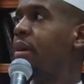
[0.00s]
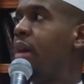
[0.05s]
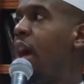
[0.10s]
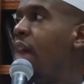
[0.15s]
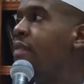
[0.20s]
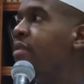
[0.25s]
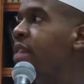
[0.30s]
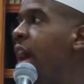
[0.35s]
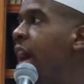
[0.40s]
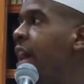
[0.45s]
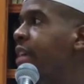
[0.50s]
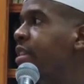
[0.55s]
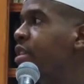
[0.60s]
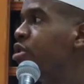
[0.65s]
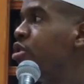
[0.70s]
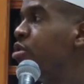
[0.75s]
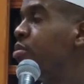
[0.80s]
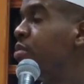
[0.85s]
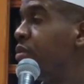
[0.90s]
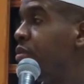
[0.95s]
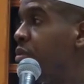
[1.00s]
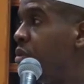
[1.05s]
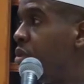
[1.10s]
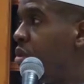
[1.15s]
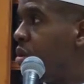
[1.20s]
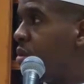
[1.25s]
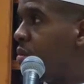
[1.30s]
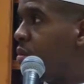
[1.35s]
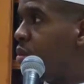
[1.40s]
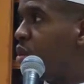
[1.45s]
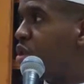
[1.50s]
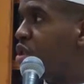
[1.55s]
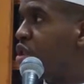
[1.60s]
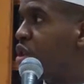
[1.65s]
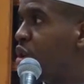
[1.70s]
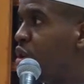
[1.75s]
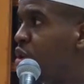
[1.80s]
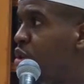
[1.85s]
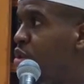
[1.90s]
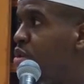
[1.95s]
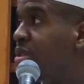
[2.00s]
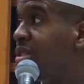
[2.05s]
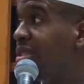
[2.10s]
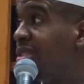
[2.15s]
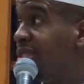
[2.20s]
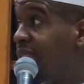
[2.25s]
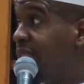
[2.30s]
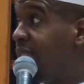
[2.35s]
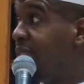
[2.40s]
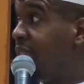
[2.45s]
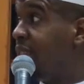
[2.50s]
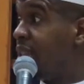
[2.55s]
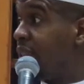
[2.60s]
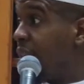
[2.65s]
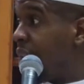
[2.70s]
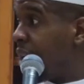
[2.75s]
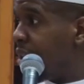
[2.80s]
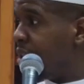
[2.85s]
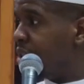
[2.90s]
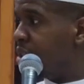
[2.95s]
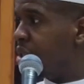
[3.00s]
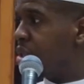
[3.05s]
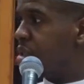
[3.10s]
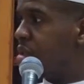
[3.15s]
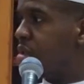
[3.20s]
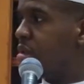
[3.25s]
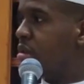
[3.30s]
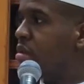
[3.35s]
every act that you perform, which includes seeking knowledge,